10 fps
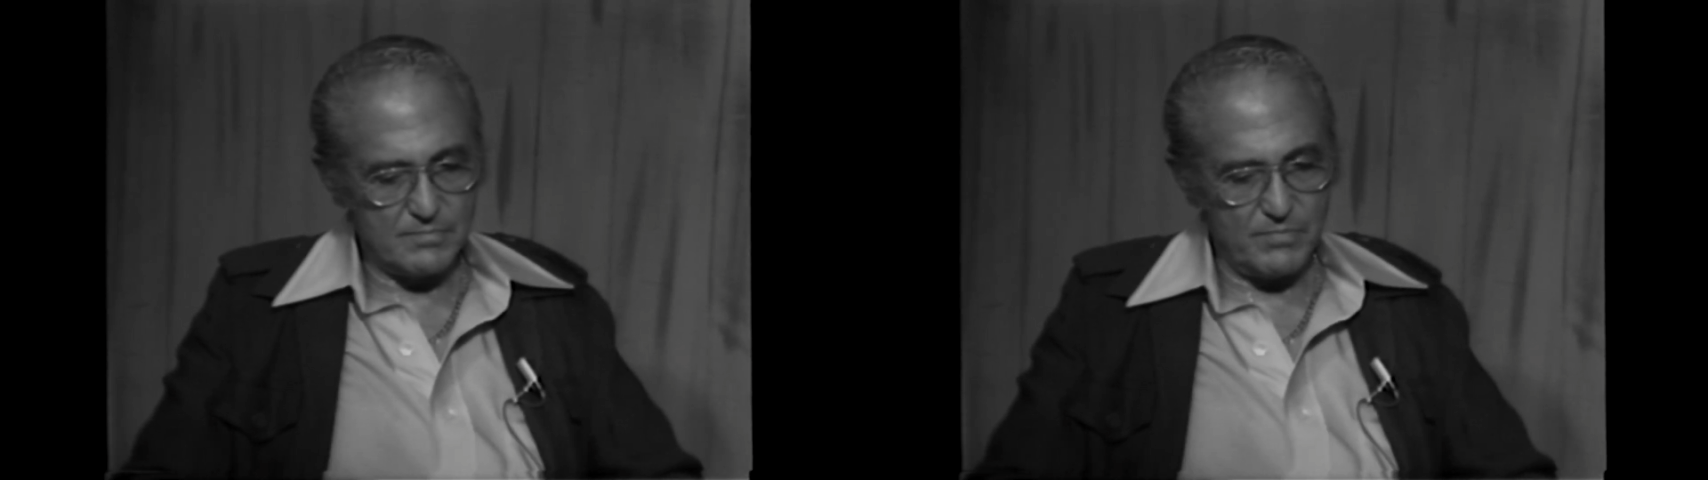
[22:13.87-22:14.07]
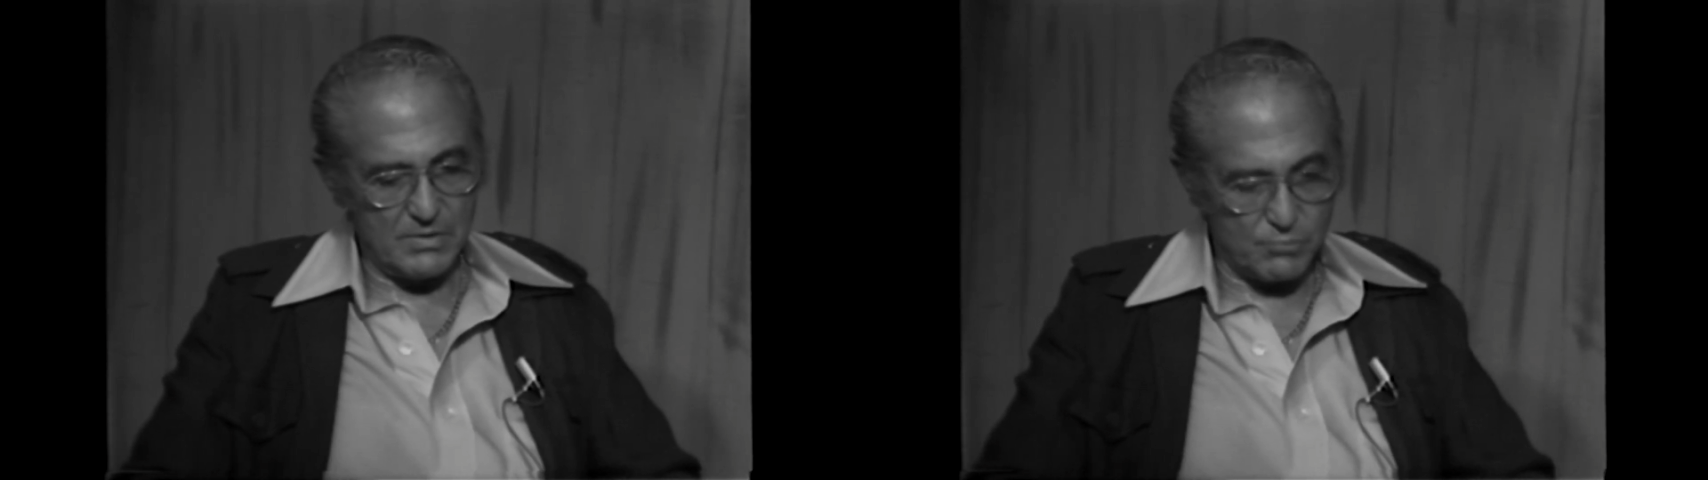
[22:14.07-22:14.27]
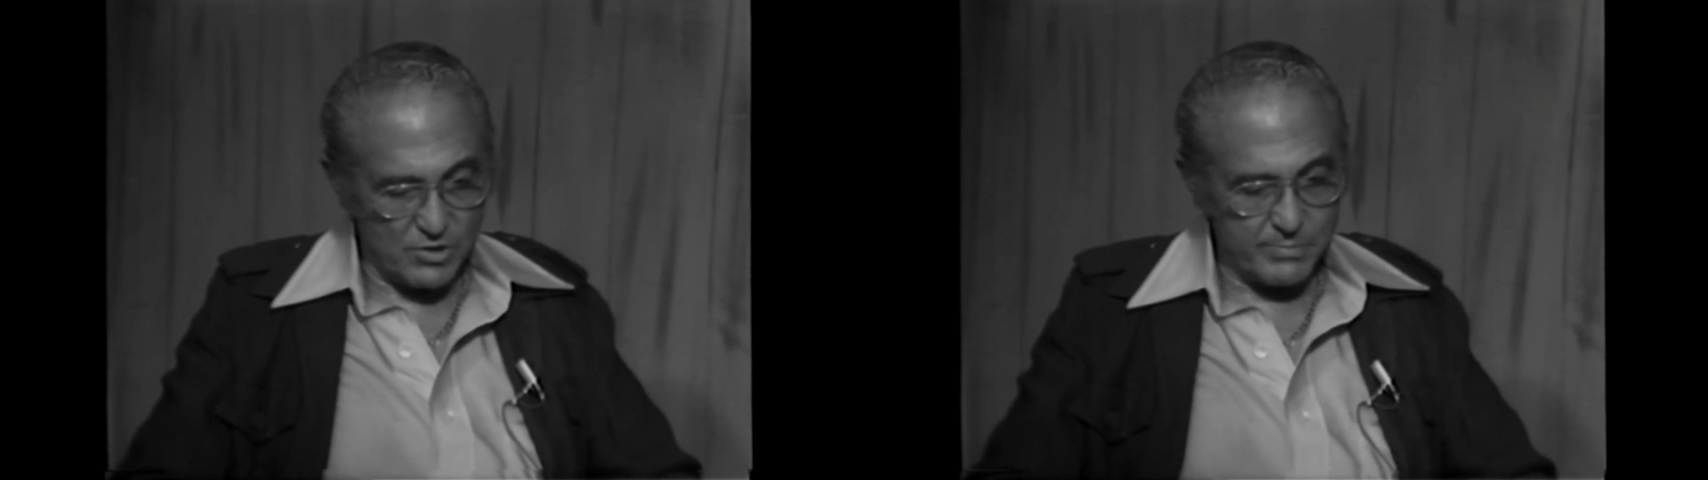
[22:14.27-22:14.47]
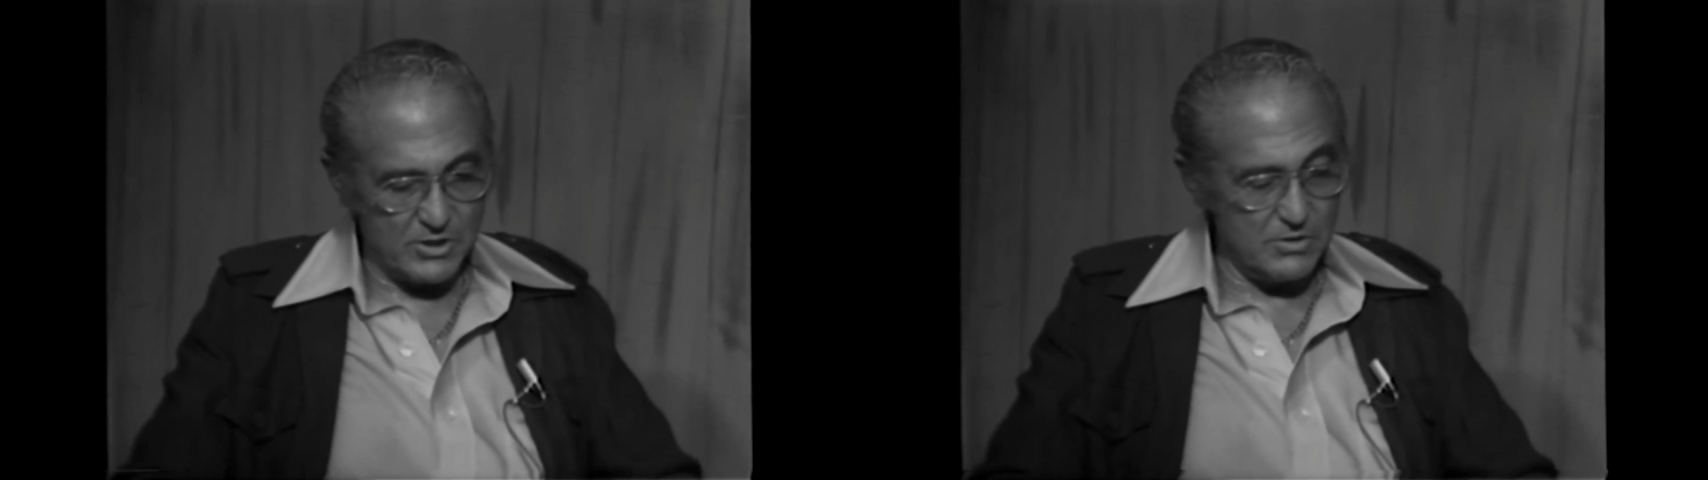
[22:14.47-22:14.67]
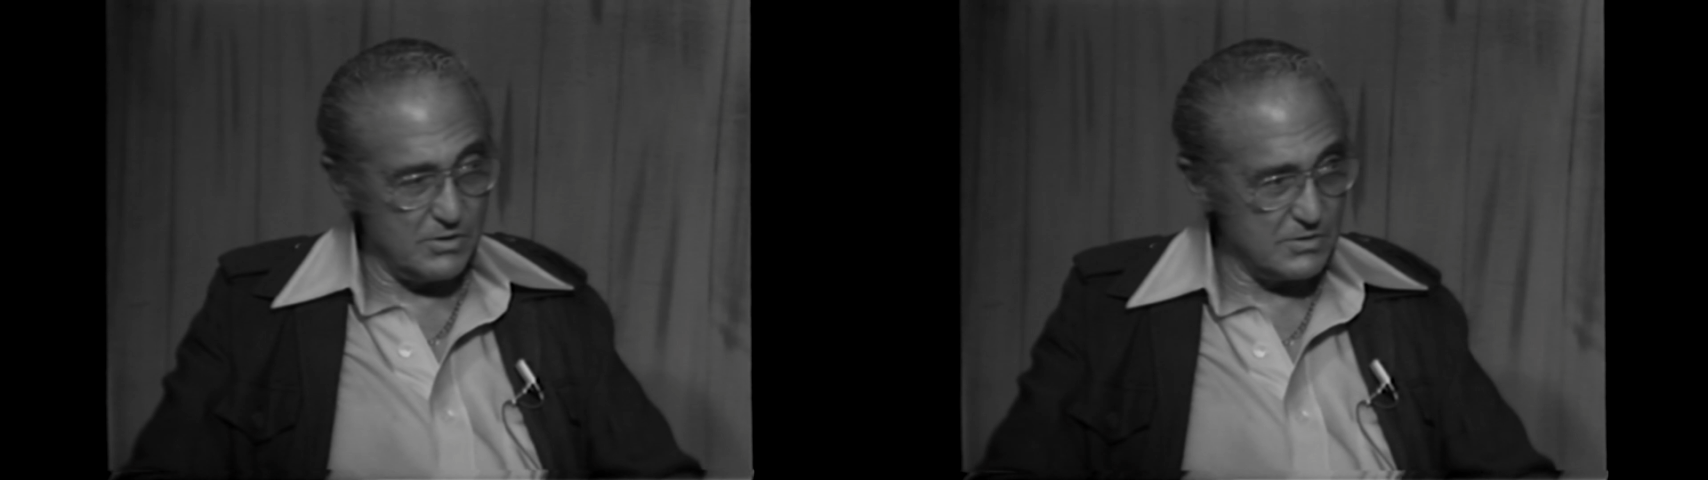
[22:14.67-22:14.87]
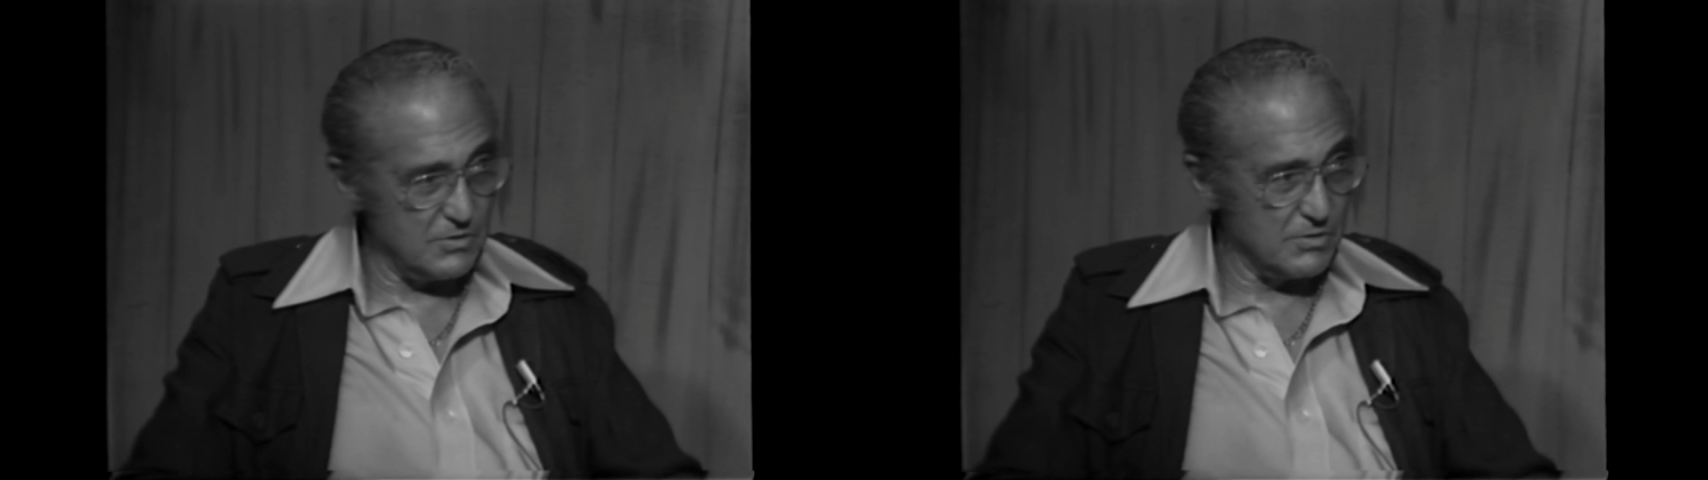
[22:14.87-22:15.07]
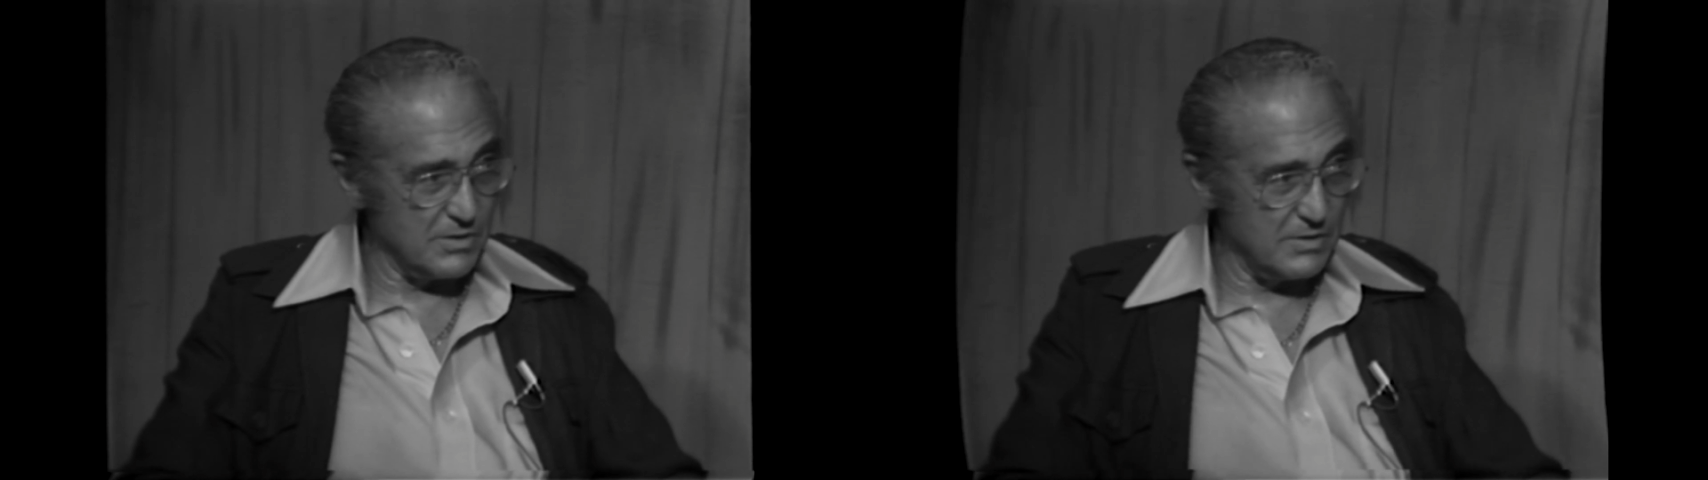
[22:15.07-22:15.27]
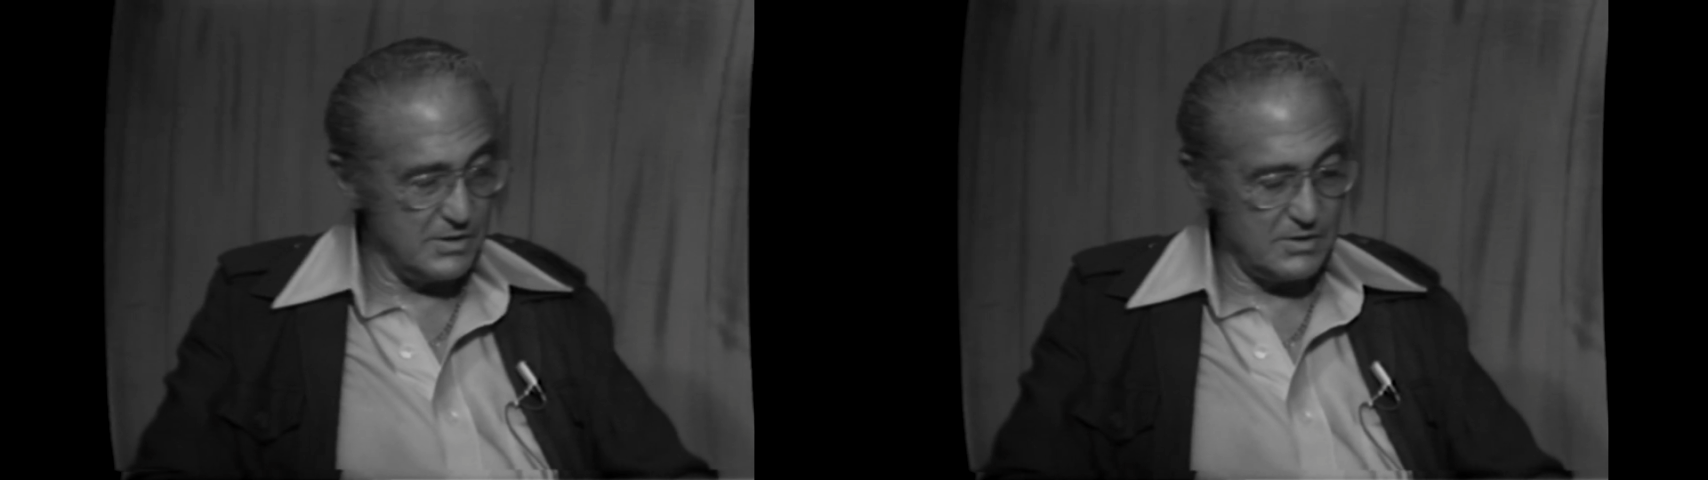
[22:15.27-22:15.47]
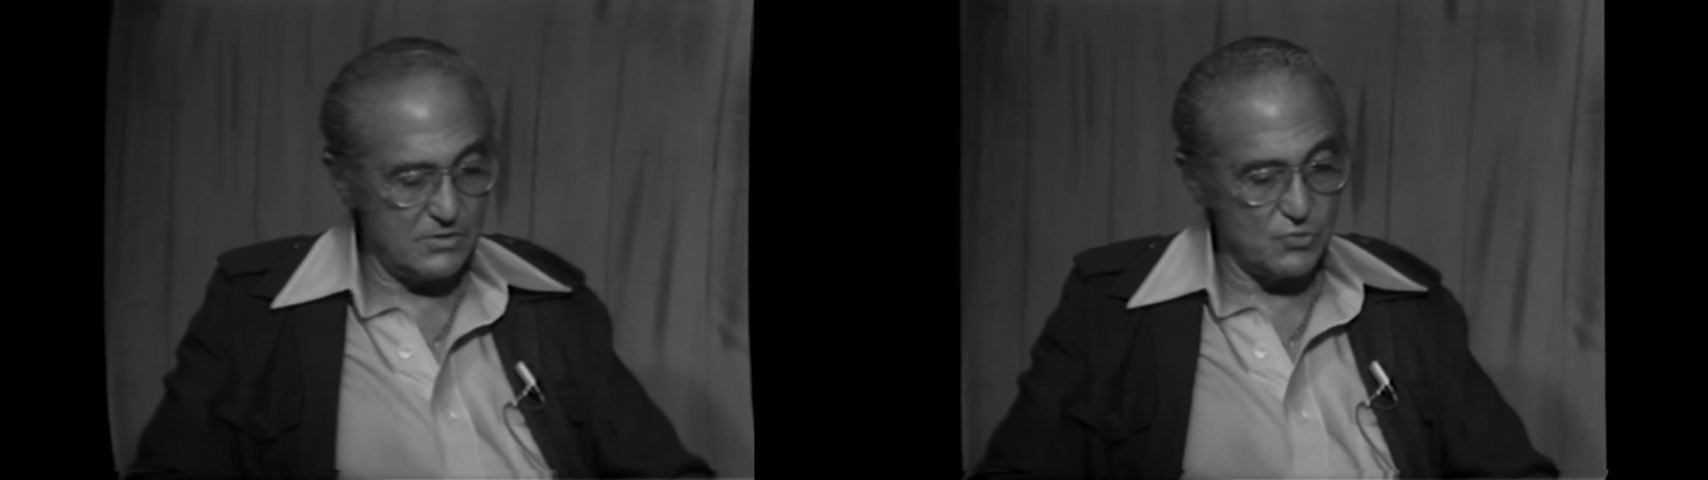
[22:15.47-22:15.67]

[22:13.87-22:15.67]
during the